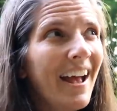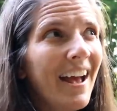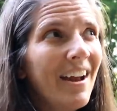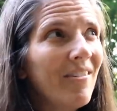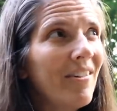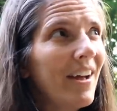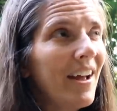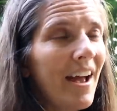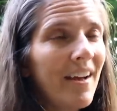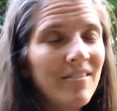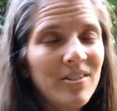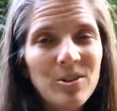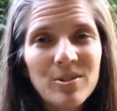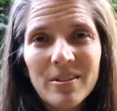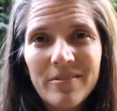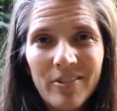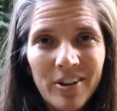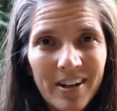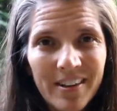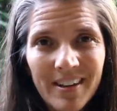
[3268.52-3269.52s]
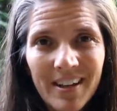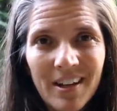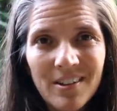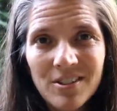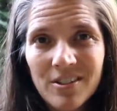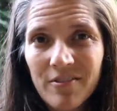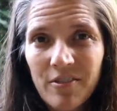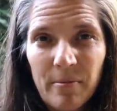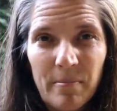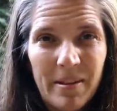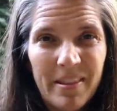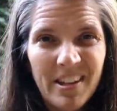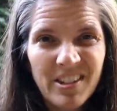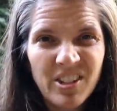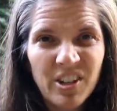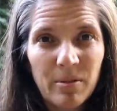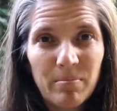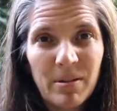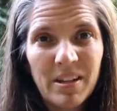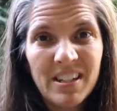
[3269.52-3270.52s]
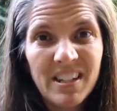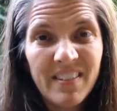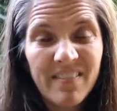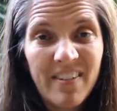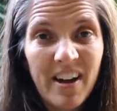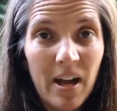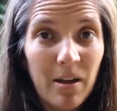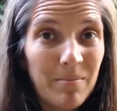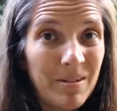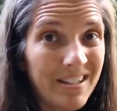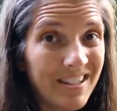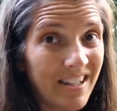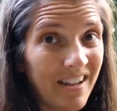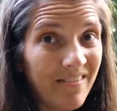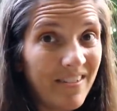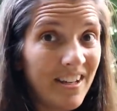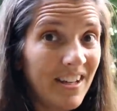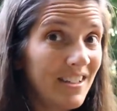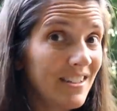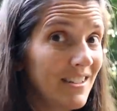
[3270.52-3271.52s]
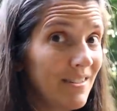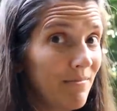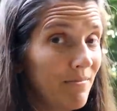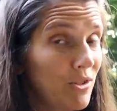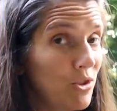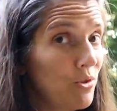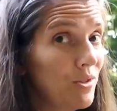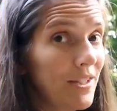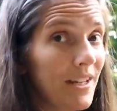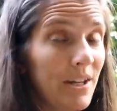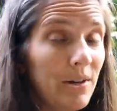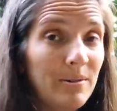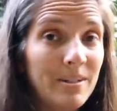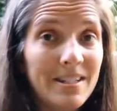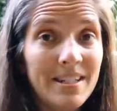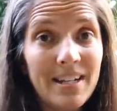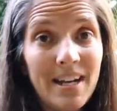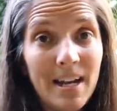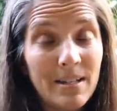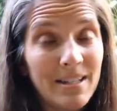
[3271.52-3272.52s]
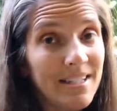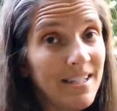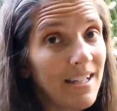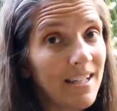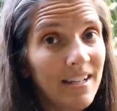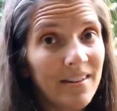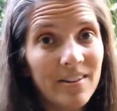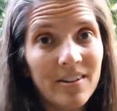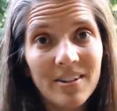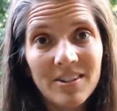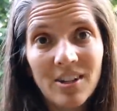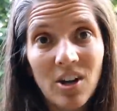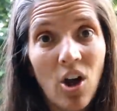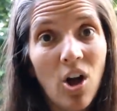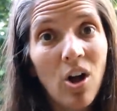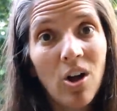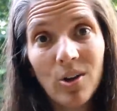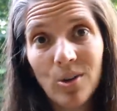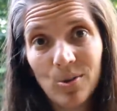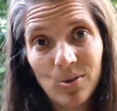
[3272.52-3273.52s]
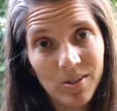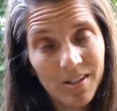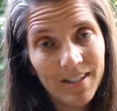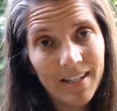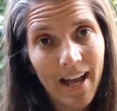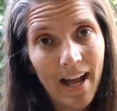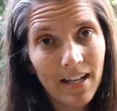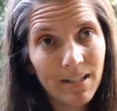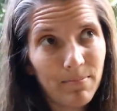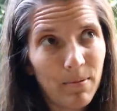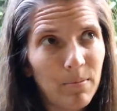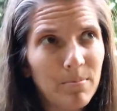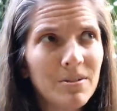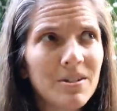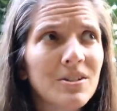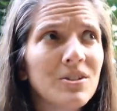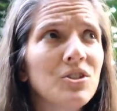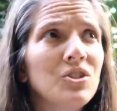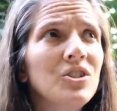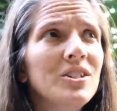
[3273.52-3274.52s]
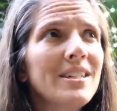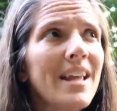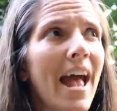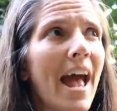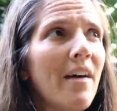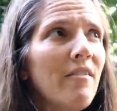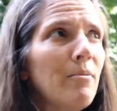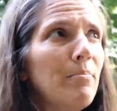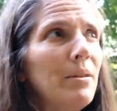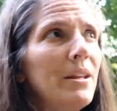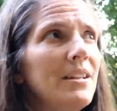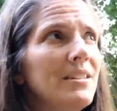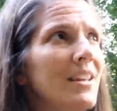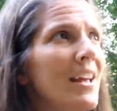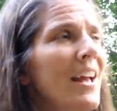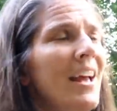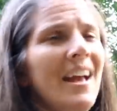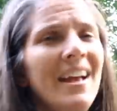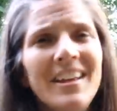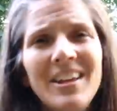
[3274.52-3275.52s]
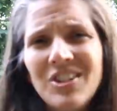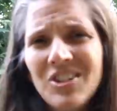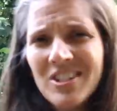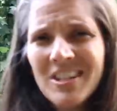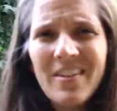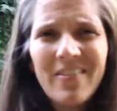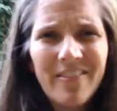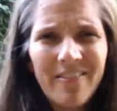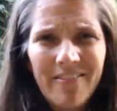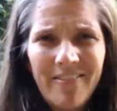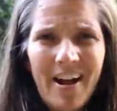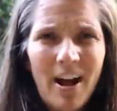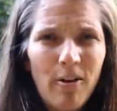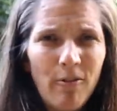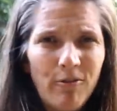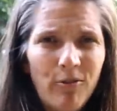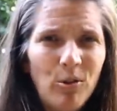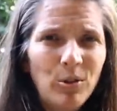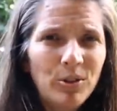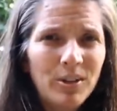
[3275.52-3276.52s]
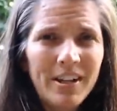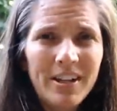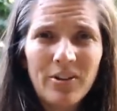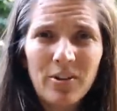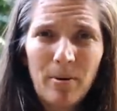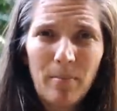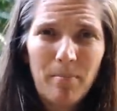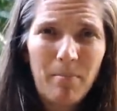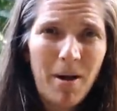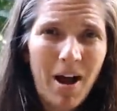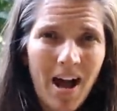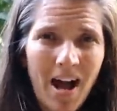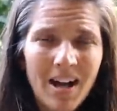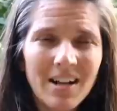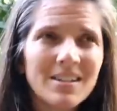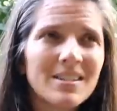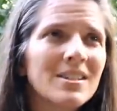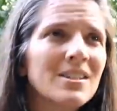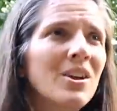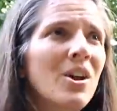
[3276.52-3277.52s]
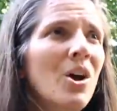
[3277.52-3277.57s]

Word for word: I don't have use it for anything else. So for me, that's a good place to file my stuff. And I just, as soon as I get a receipt, I stick it in there because it all goes to tax purposes. So just have a place, get yourself a file folder, either a box